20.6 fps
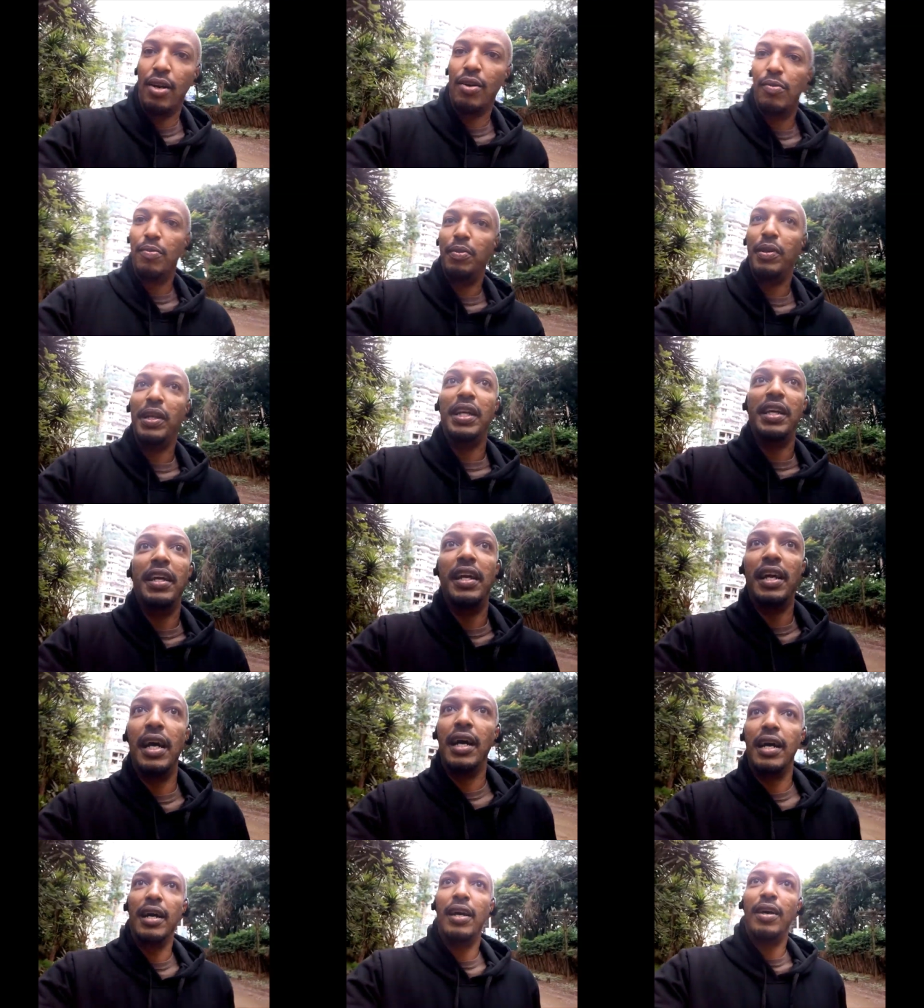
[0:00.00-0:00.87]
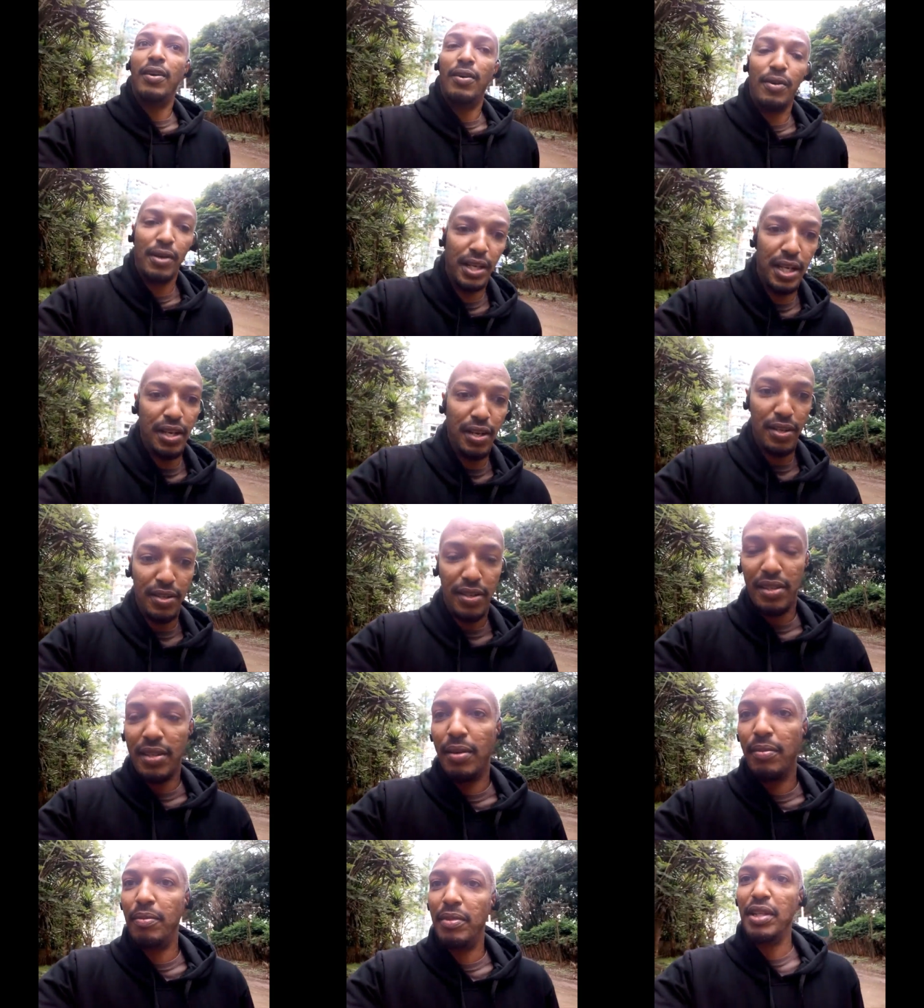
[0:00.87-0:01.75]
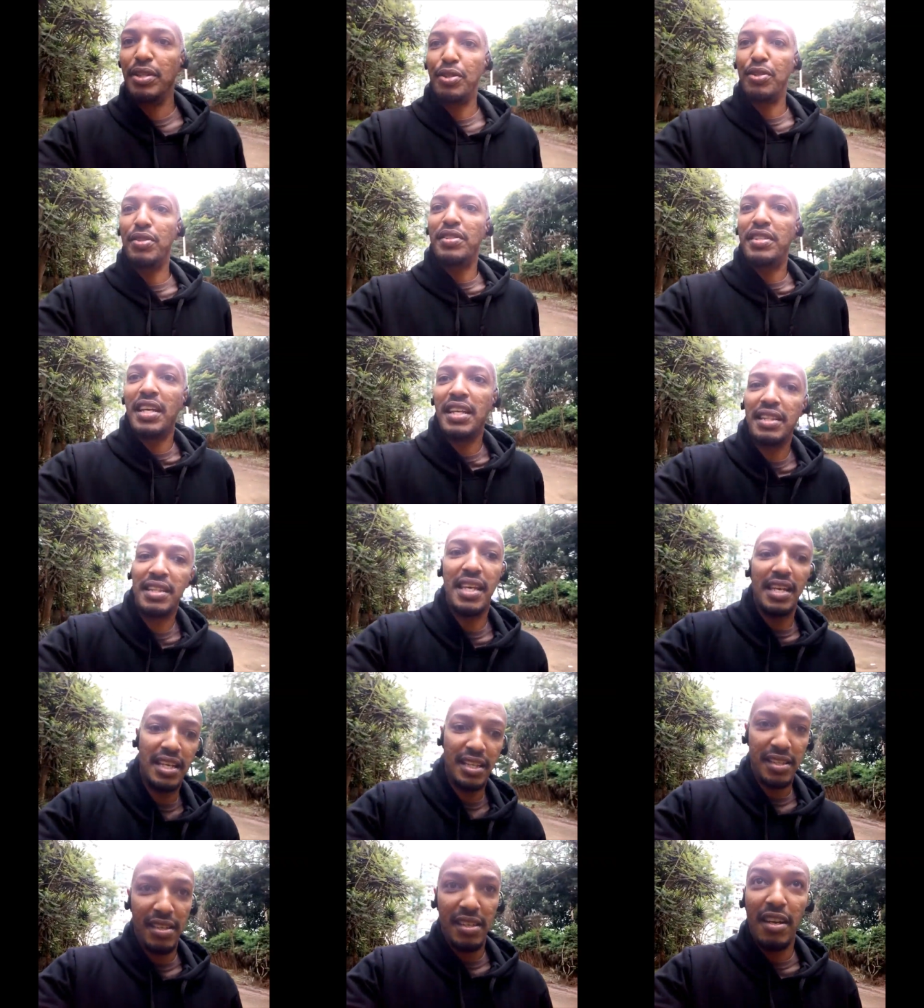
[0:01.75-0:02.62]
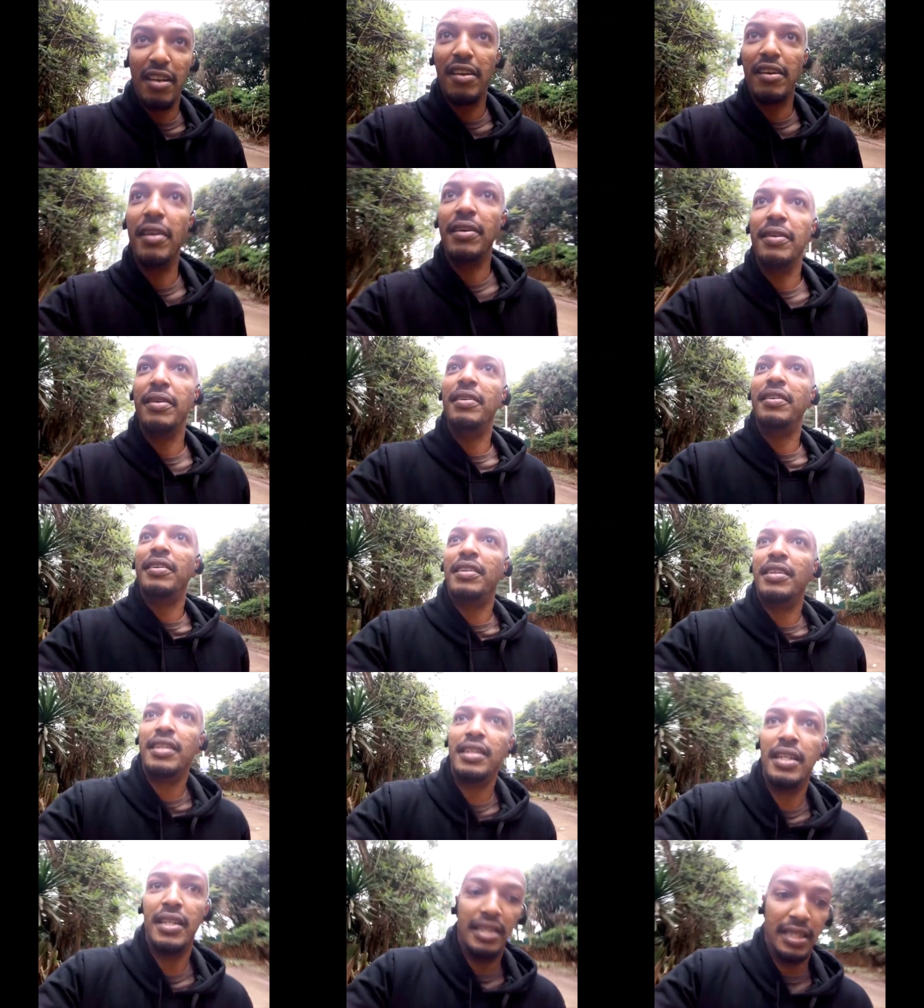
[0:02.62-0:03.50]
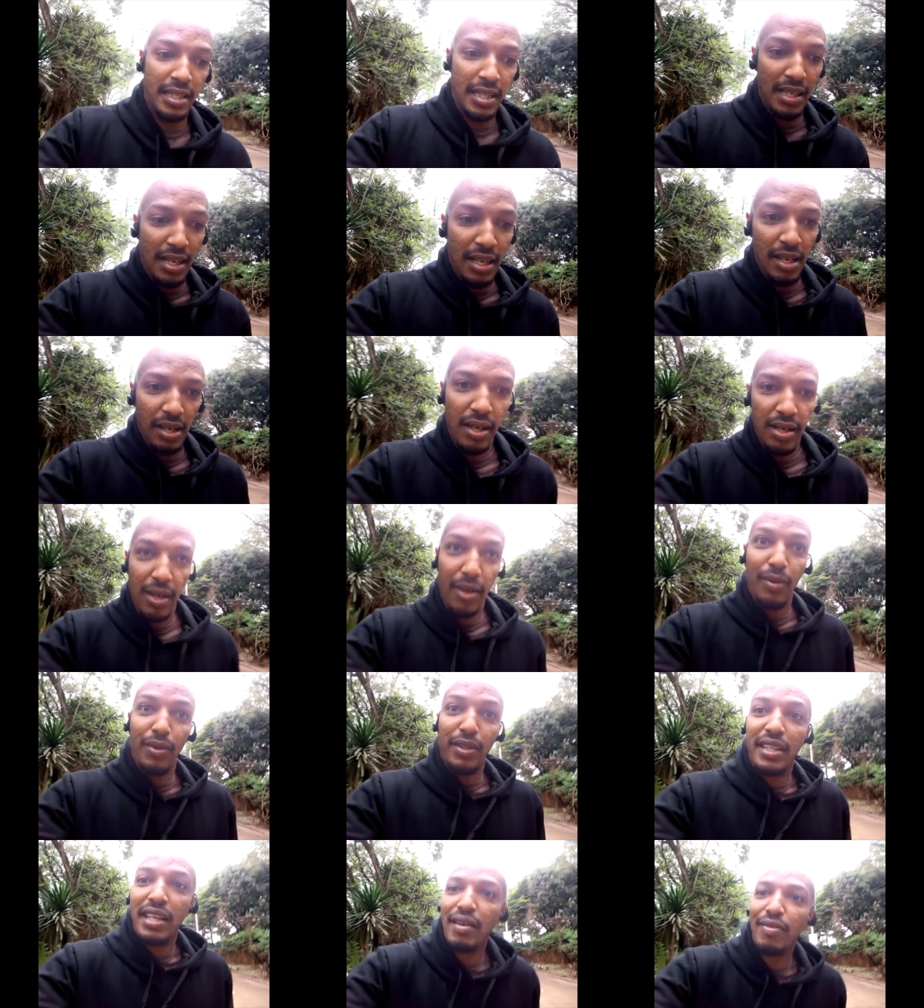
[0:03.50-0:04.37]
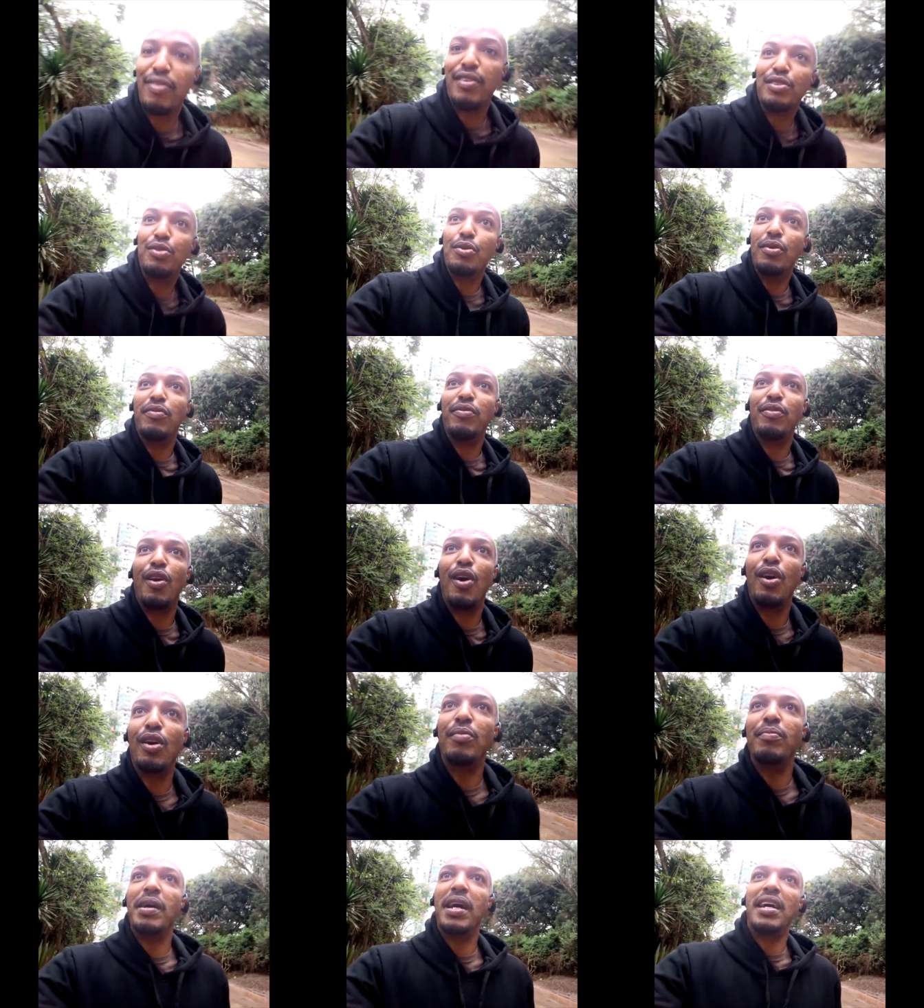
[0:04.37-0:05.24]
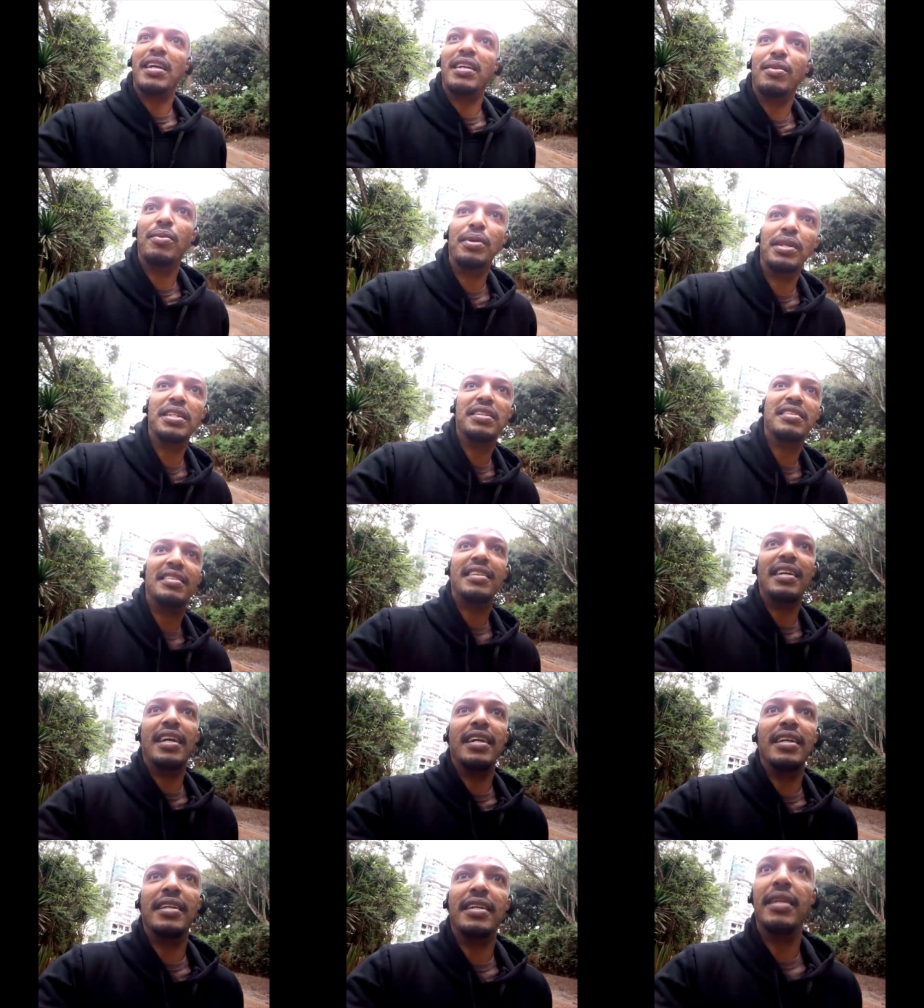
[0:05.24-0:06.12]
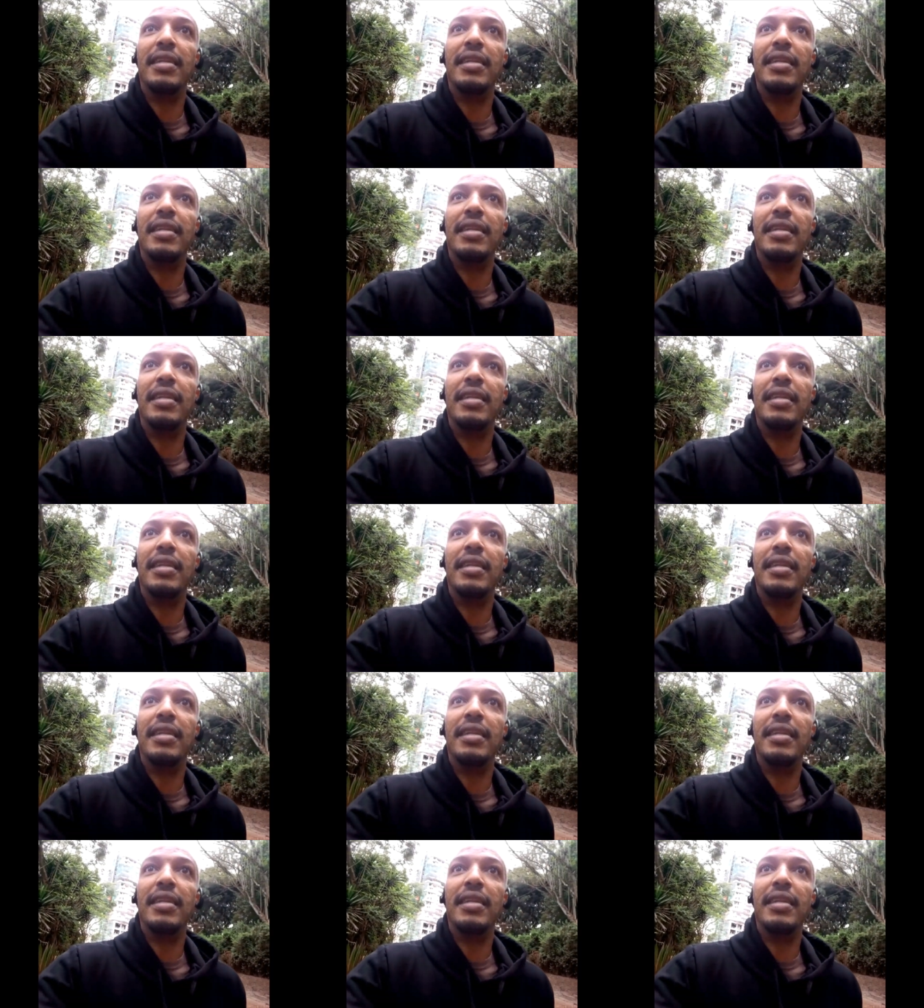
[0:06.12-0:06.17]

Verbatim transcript: Opening, uh, working on some interesting things here. We'll definitely do a vlog about it when it's done.